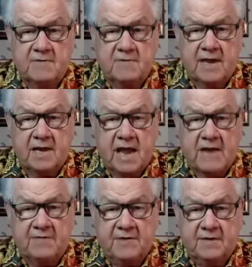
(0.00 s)
that
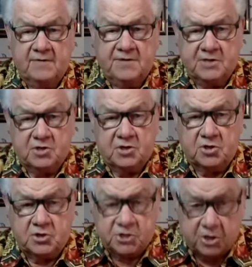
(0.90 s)
life gives us
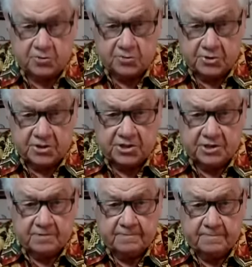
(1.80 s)
concerns.
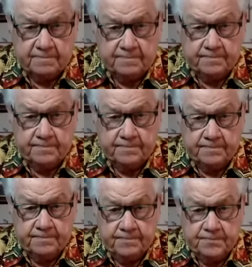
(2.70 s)

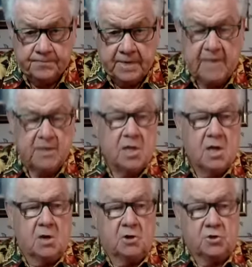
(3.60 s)
Mm-hmm. And
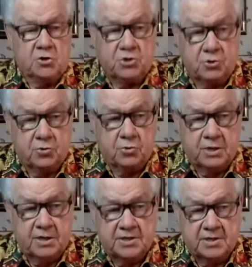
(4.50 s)
a concern
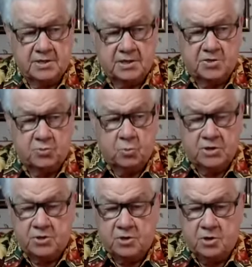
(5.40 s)
is a
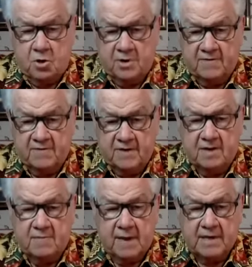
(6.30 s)
situation or an event
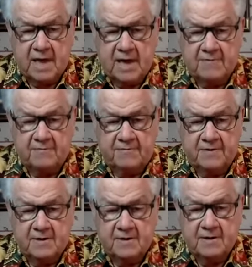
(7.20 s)
in my life
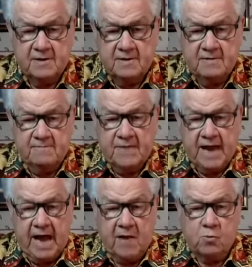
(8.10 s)
that
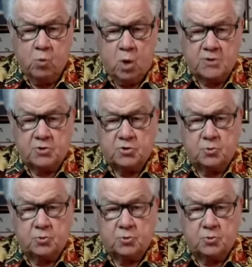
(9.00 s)
I want to